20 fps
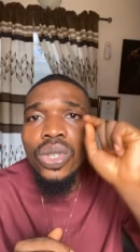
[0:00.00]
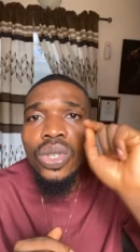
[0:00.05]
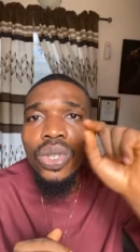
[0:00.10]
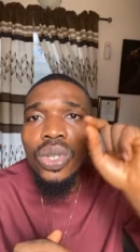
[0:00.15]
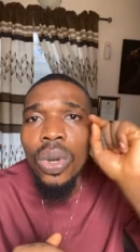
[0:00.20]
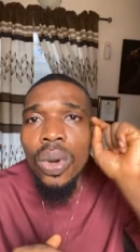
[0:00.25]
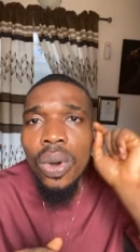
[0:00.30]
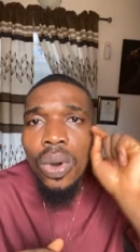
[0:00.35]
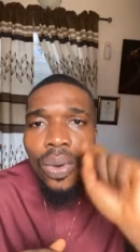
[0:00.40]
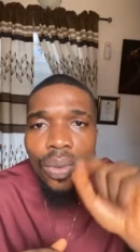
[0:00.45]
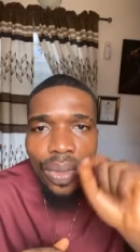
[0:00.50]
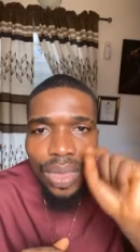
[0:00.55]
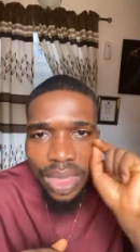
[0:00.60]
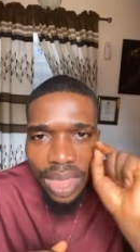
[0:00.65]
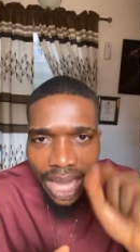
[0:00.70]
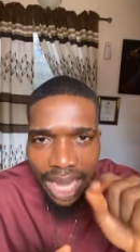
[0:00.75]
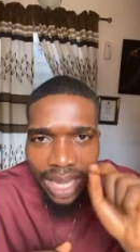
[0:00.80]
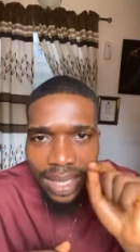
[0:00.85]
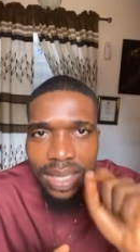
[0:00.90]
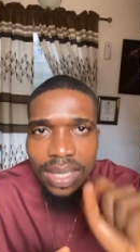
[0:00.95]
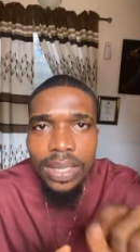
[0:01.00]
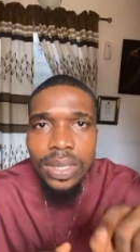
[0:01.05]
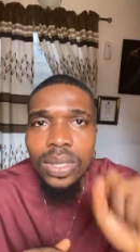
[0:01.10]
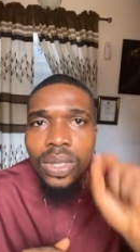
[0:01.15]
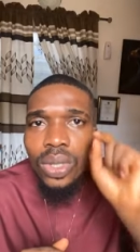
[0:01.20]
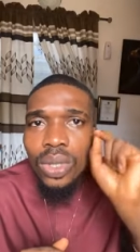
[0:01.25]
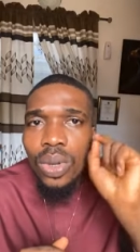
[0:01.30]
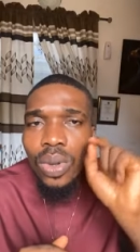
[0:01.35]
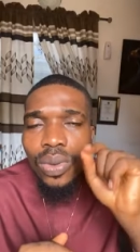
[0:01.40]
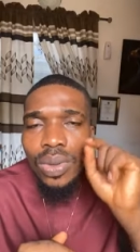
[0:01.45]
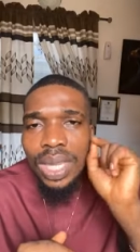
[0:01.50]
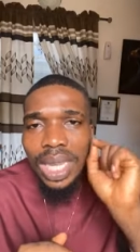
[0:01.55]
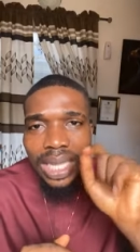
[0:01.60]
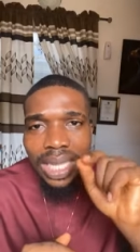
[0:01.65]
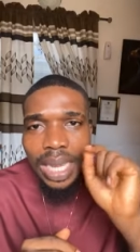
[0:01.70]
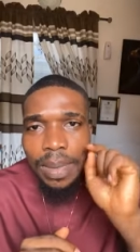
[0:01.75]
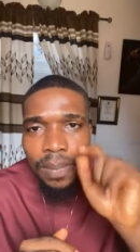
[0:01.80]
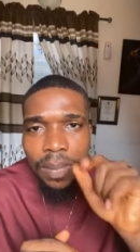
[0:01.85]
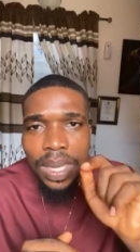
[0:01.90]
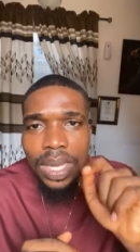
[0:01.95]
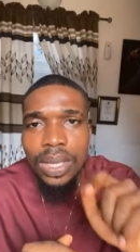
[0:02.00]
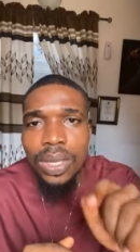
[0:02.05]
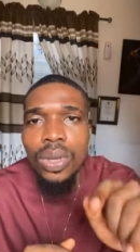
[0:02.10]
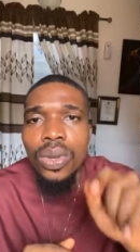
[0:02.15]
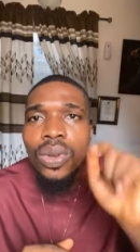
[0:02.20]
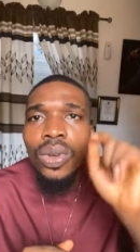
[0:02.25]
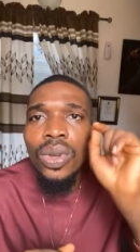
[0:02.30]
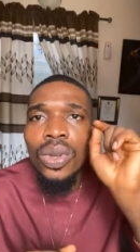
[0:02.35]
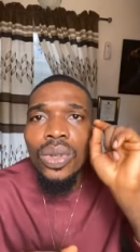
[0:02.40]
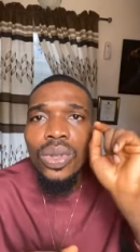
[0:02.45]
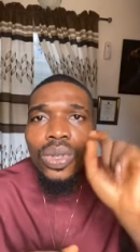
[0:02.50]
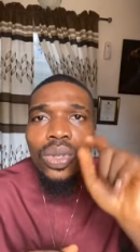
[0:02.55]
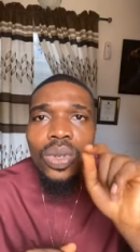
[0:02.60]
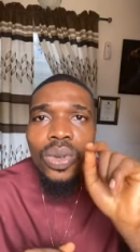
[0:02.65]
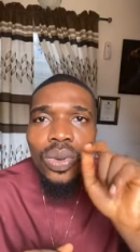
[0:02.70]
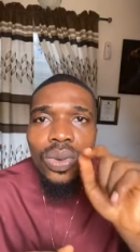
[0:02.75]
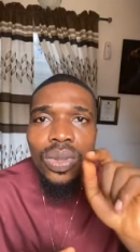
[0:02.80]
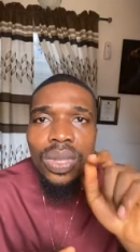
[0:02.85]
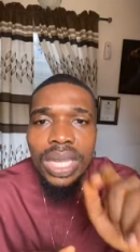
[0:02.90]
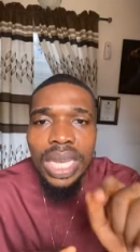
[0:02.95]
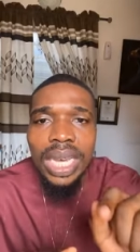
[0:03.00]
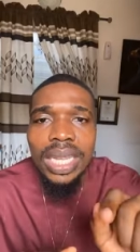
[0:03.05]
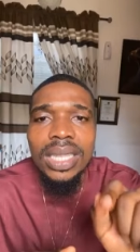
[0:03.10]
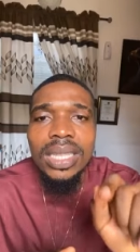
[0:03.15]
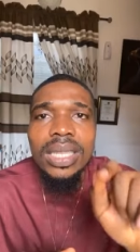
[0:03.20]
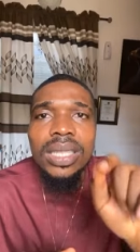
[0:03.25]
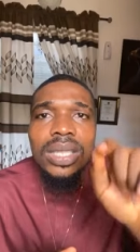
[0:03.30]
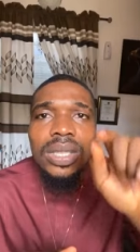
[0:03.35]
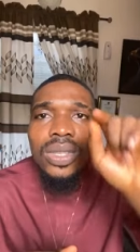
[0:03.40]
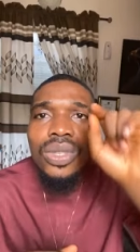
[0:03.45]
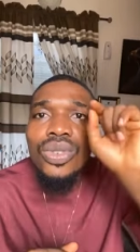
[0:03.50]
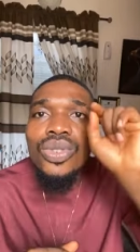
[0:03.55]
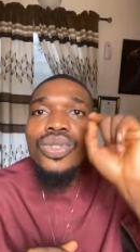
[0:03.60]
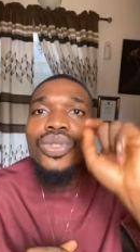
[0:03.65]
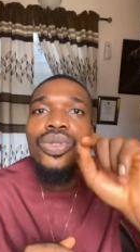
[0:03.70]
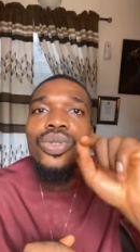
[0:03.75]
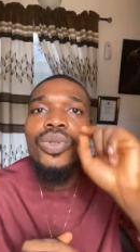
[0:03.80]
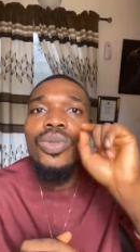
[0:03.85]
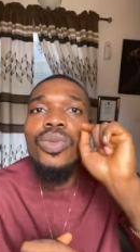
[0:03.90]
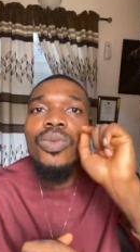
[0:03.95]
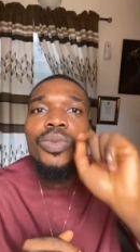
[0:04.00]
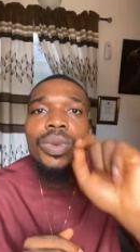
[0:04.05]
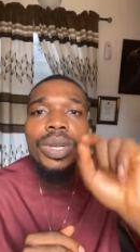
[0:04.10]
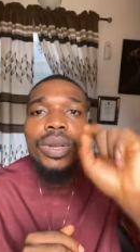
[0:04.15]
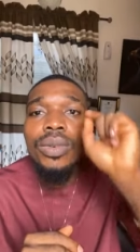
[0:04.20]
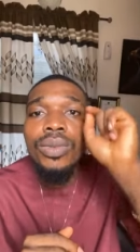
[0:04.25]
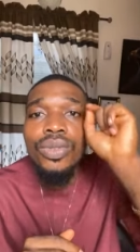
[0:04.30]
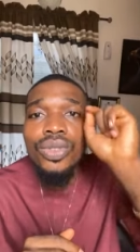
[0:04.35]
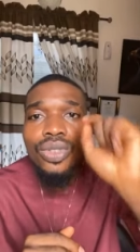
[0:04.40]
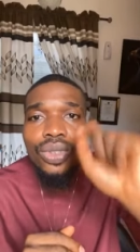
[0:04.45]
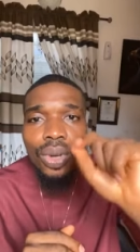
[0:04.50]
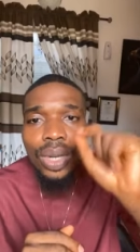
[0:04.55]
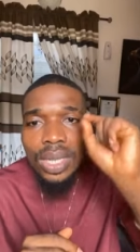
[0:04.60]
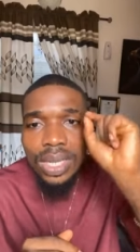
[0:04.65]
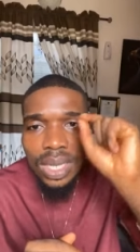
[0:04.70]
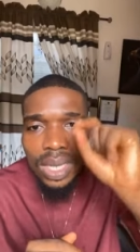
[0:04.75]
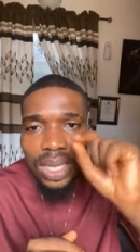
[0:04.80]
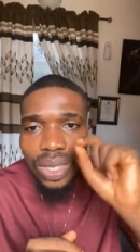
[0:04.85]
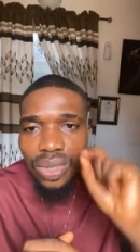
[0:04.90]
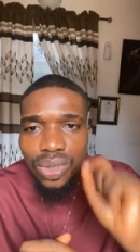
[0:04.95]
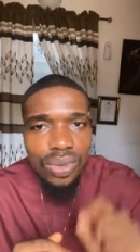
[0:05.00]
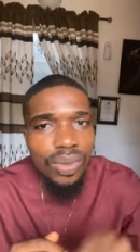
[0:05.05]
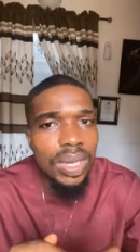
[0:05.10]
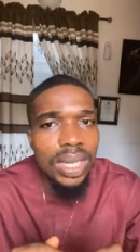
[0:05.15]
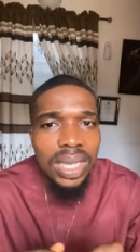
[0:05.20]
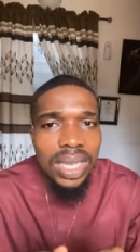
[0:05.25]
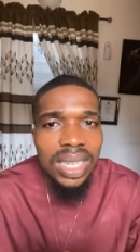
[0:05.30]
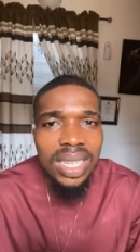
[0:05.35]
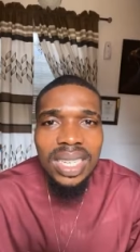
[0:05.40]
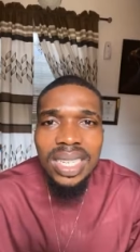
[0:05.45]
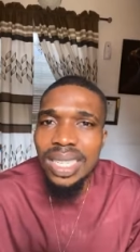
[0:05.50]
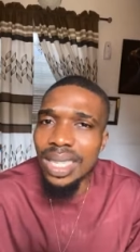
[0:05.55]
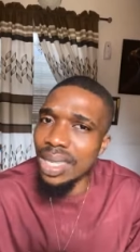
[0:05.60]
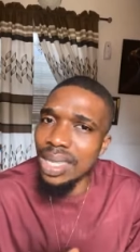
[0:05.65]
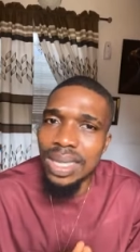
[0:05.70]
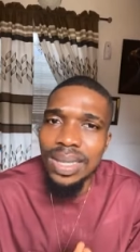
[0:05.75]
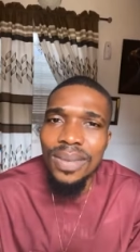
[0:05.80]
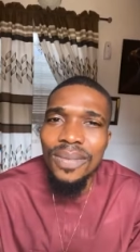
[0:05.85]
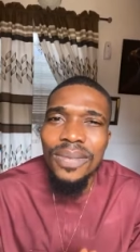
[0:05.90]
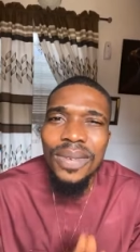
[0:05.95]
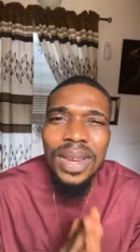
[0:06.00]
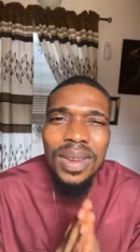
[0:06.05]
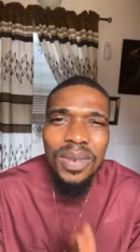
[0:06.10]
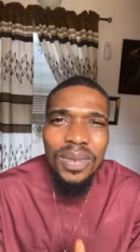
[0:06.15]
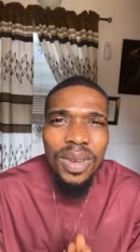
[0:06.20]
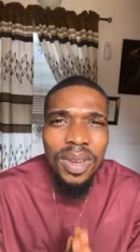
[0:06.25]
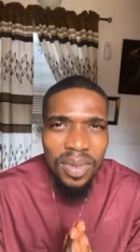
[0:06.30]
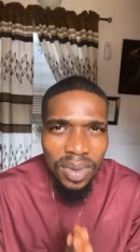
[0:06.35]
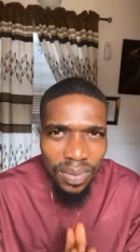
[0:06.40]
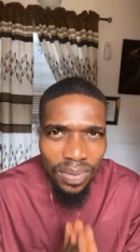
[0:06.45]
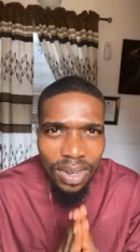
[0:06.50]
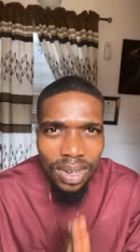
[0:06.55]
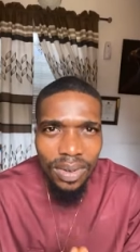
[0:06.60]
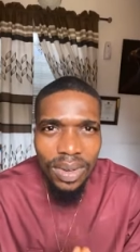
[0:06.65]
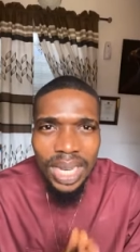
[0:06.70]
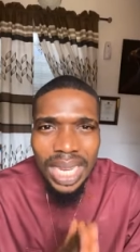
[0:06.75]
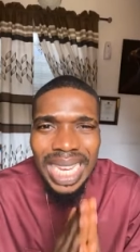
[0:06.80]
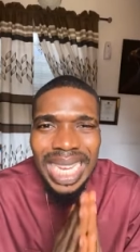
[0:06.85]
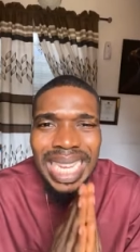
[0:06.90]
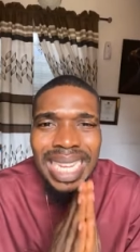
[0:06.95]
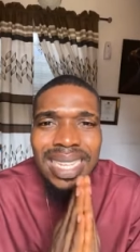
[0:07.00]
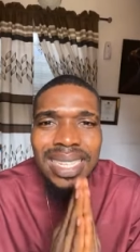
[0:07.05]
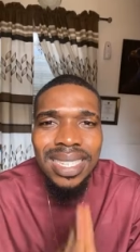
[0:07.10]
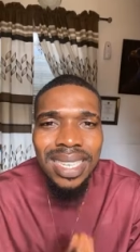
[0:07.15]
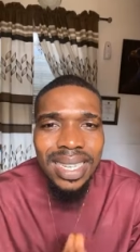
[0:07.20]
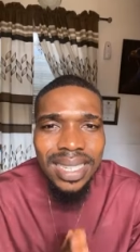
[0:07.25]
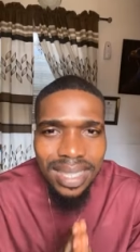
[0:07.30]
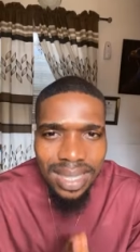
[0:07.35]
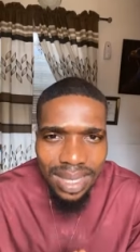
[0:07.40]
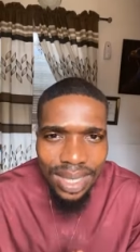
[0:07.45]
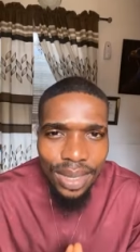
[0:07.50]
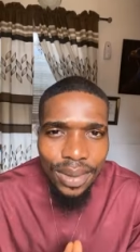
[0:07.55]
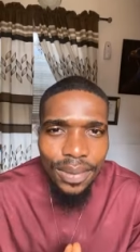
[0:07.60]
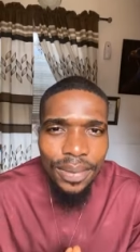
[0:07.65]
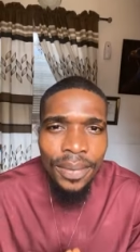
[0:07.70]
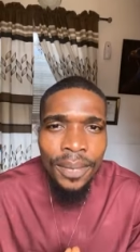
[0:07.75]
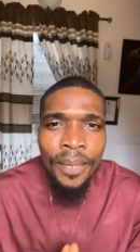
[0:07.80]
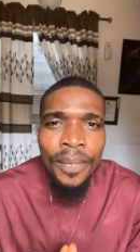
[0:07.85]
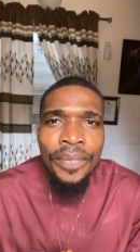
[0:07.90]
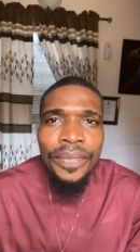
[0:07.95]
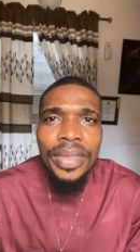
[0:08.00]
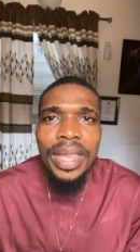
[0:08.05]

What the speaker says: so that I beg you, so that you will join this training. It's very, very, very intensive.